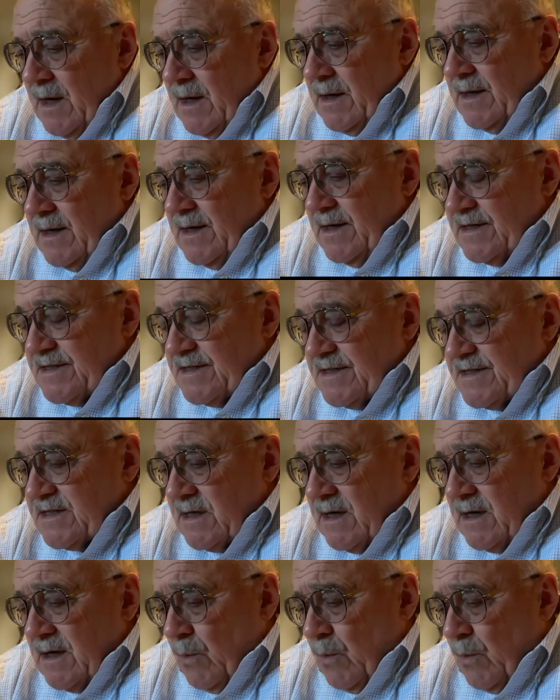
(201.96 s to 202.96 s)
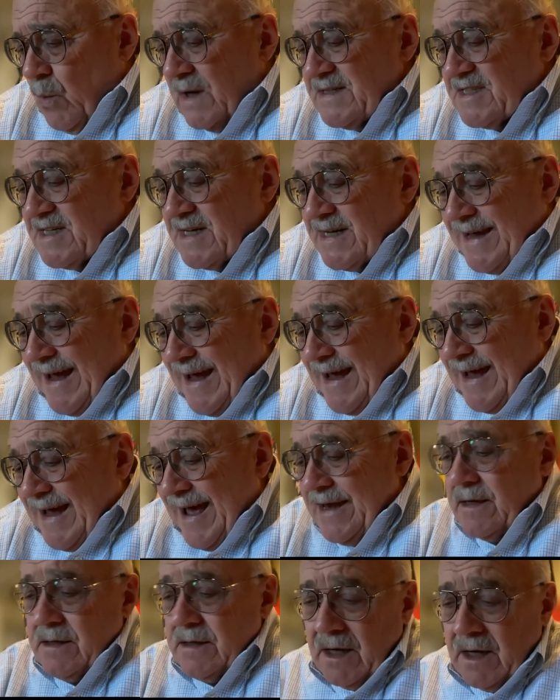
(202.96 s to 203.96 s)
is once
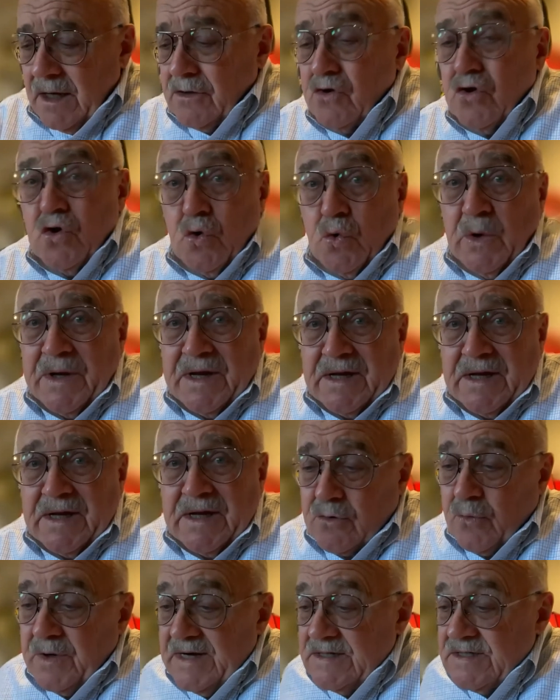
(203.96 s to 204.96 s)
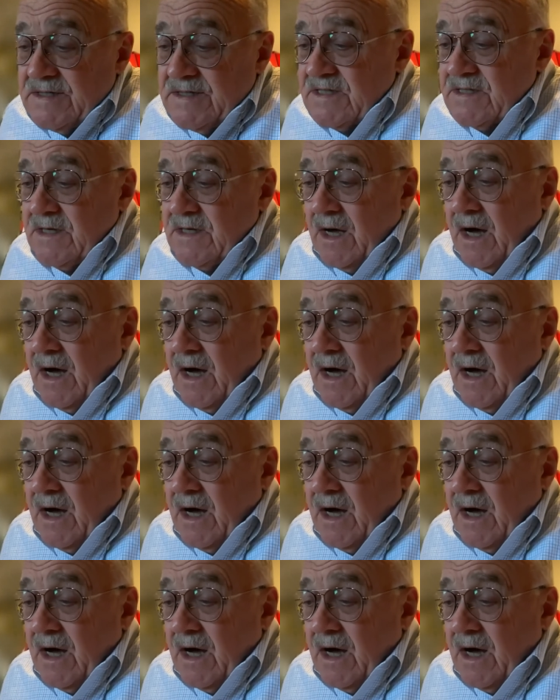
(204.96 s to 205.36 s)
again a new increase,